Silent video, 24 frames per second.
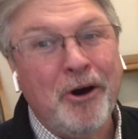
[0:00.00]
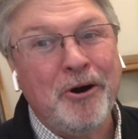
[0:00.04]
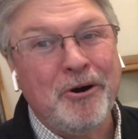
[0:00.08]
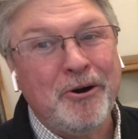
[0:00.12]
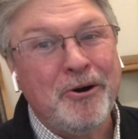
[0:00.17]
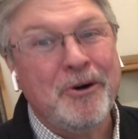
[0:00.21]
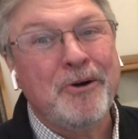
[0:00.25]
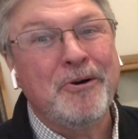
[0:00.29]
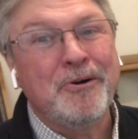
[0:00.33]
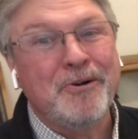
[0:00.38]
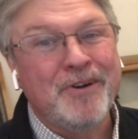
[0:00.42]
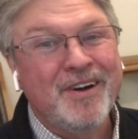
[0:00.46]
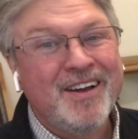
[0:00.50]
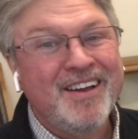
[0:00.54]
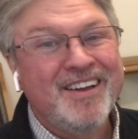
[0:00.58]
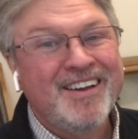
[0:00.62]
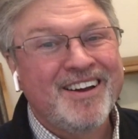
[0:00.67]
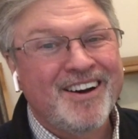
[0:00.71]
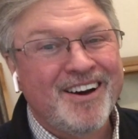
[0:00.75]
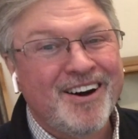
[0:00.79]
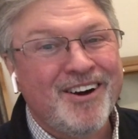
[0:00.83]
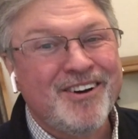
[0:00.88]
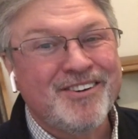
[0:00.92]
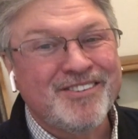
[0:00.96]
Oh,
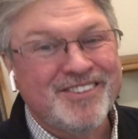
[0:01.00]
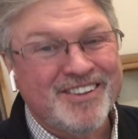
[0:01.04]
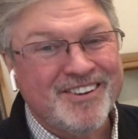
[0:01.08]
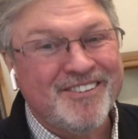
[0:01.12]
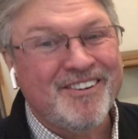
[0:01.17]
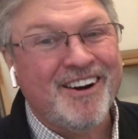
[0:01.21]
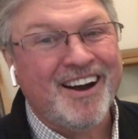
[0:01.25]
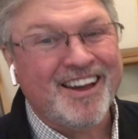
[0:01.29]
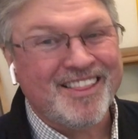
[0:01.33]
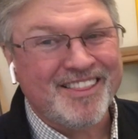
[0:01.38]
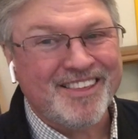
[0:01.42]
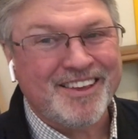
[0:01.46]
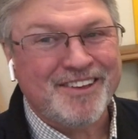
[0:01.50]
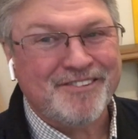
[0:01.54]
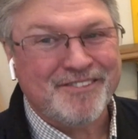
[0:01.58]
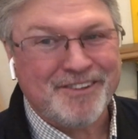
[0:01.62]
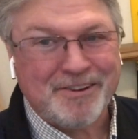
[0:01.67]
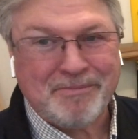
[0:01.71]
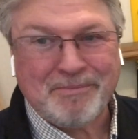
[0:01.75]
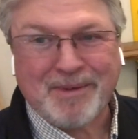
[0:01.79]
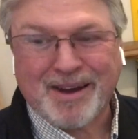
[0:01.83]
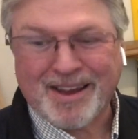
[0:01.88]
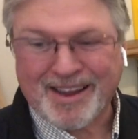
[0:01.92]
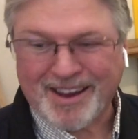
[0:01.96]
oh, do I leave in my